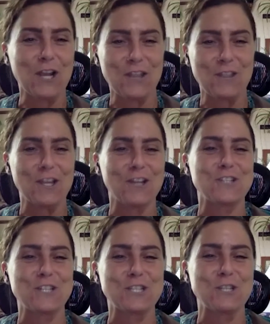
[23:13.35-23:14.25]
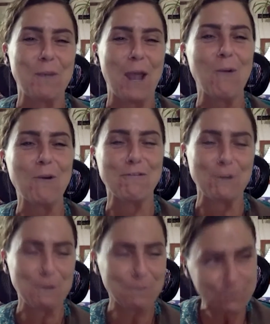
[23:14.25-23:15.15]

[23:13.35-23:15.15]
I think, because it's so powerful.